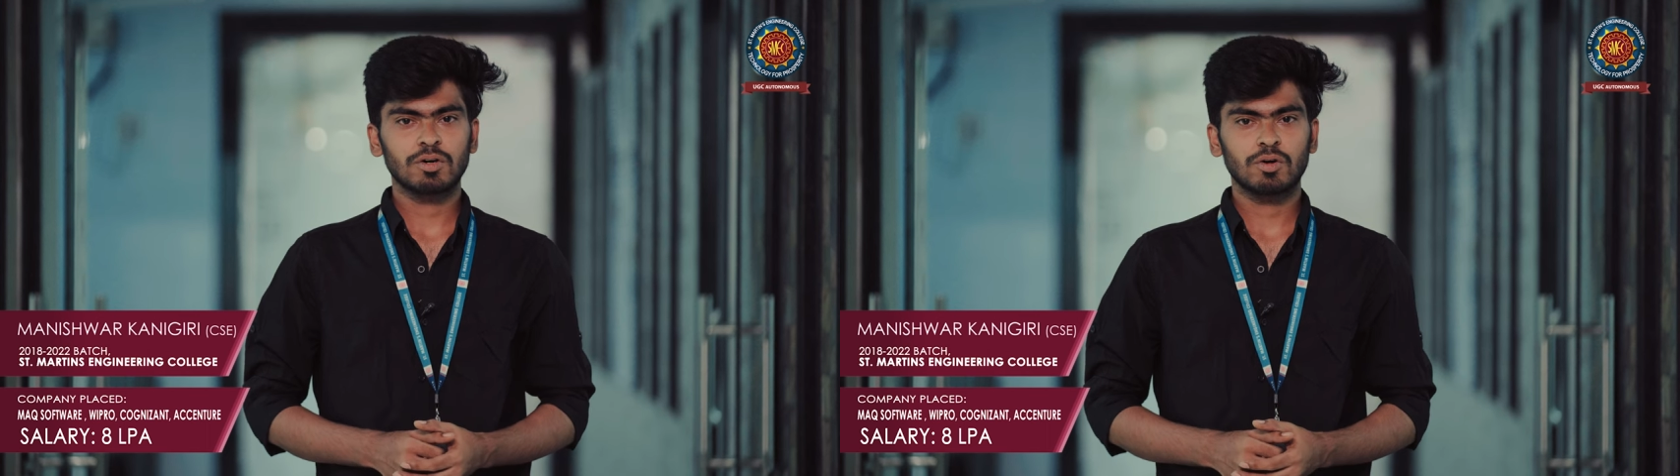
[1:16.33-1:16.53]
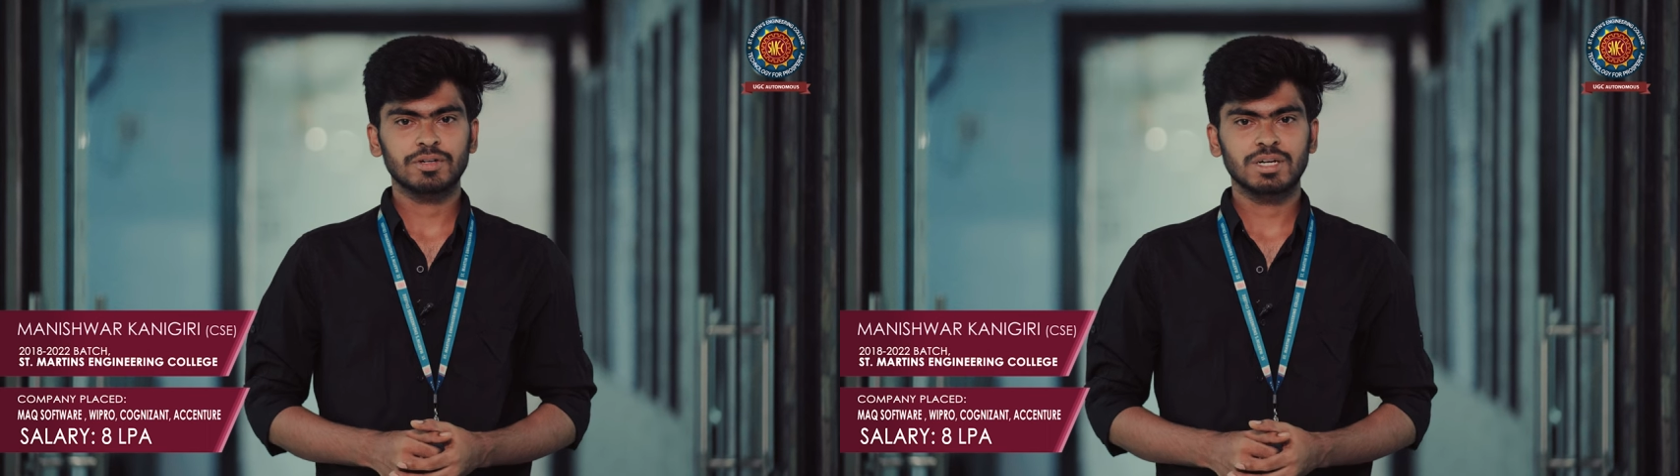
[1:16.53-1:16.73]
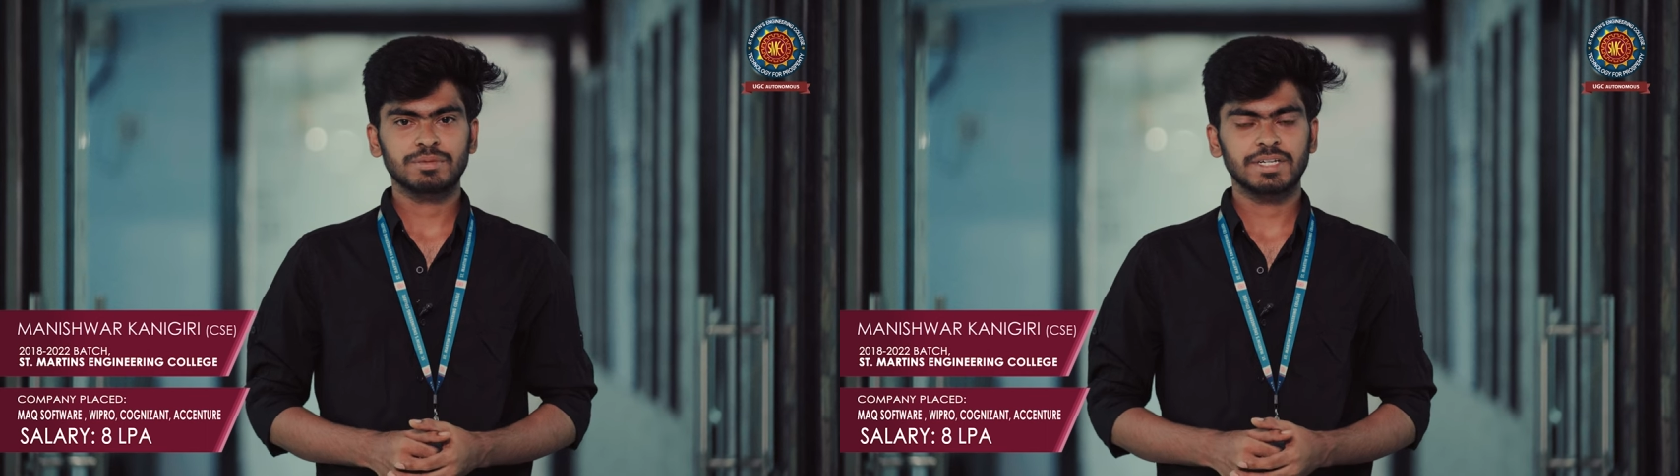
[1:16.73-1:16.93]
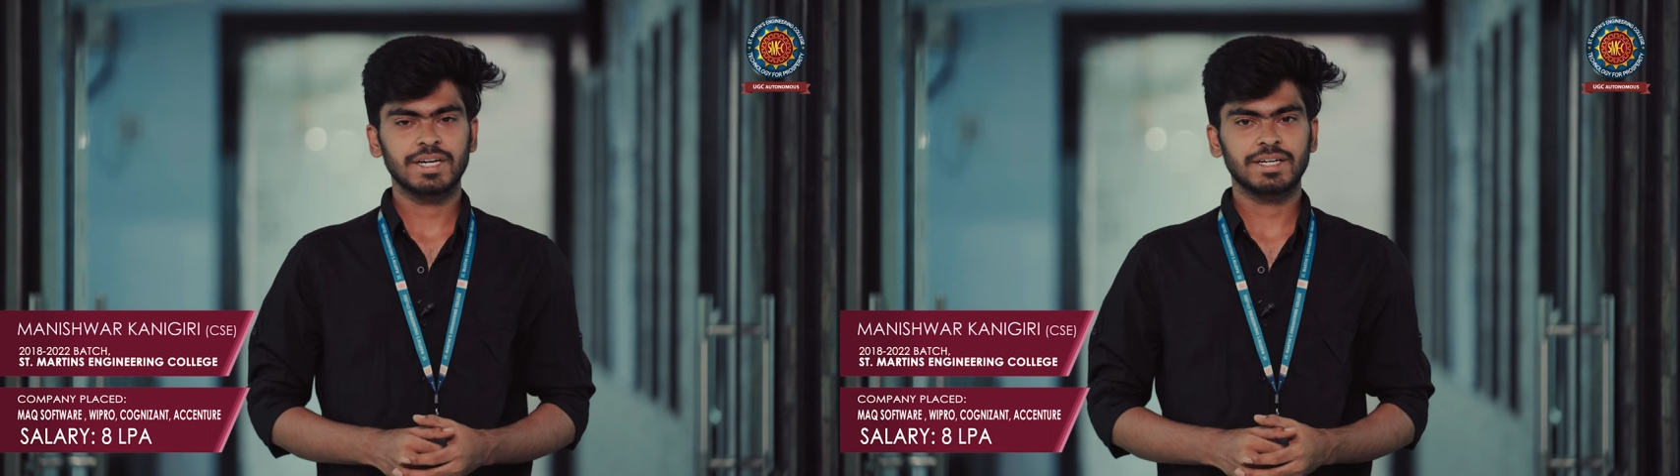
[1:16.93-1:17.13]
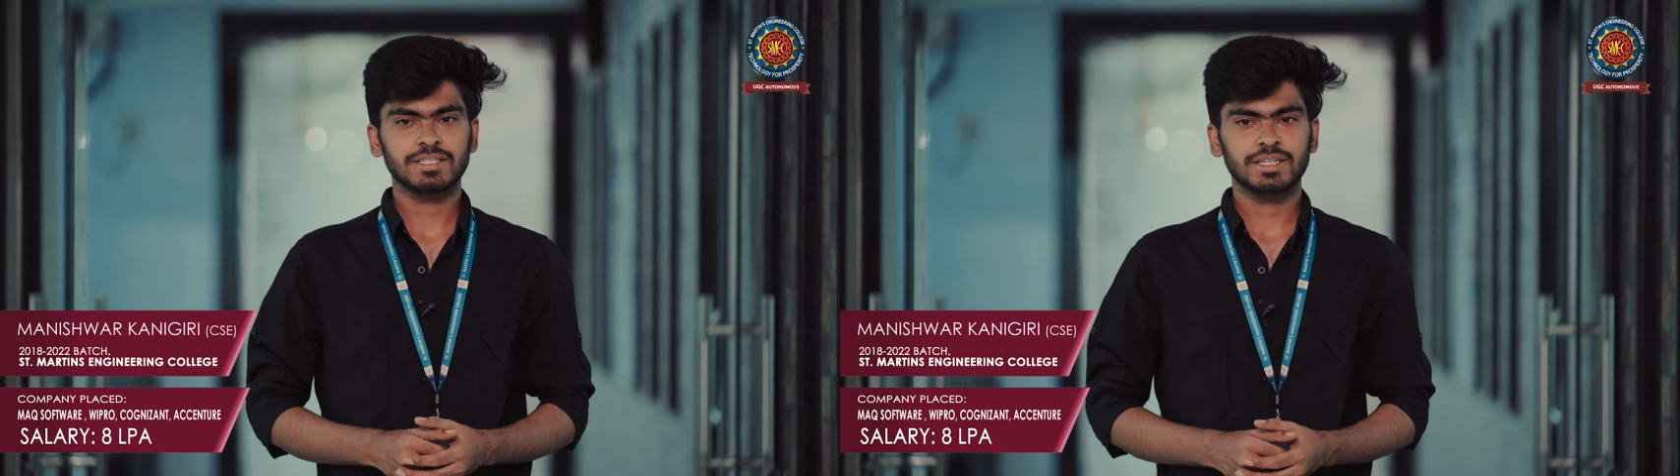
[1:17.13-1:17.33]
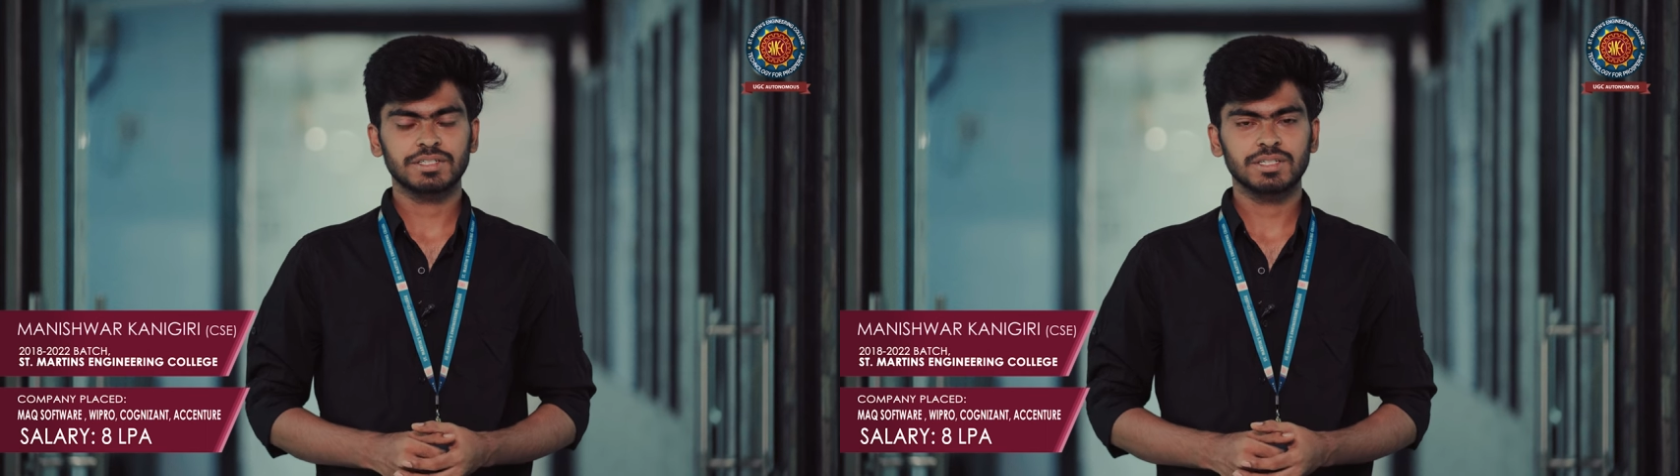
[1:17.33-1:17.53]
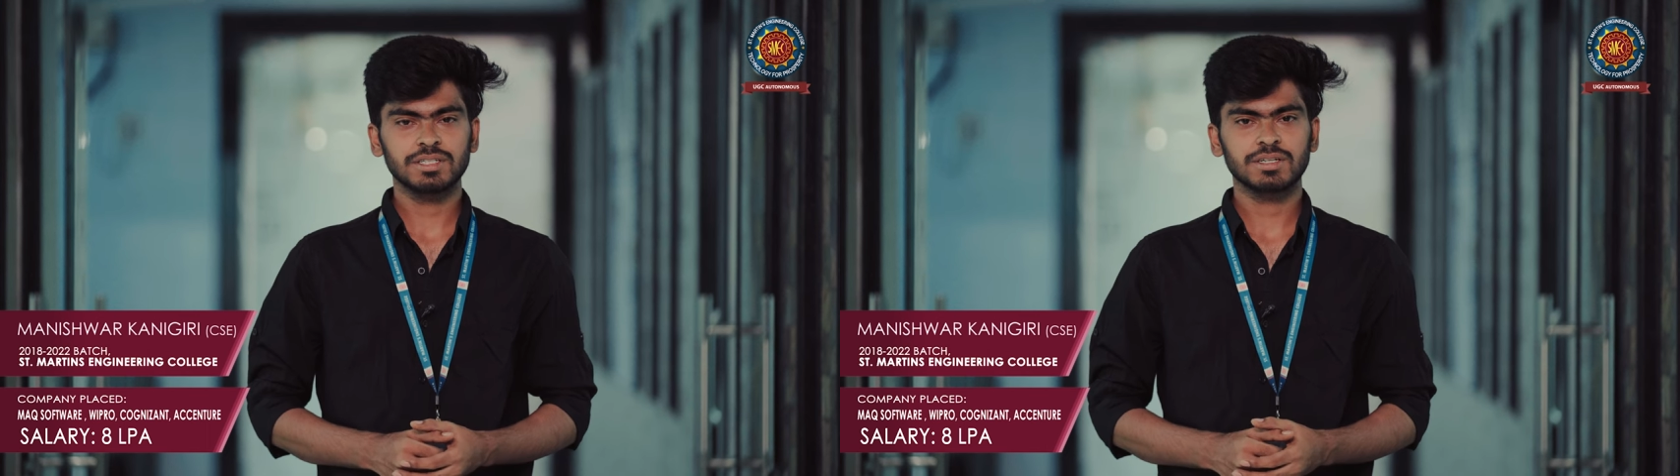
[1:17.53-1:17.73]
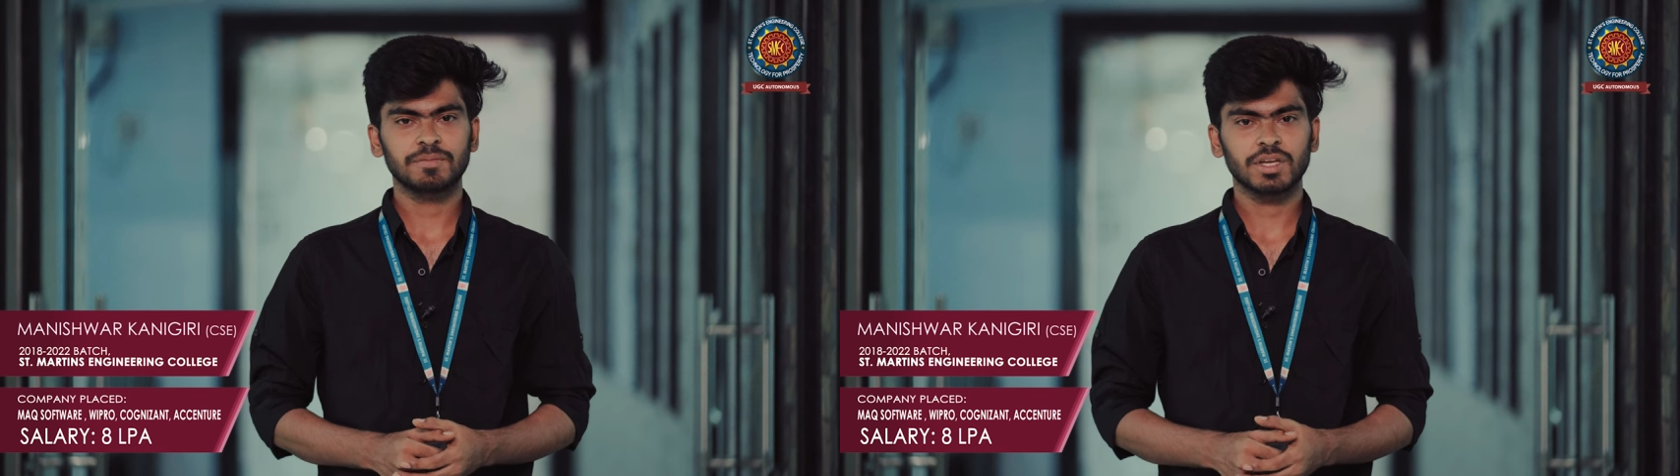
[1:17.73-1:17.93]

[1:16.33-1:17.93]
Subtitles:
concepts in data structures.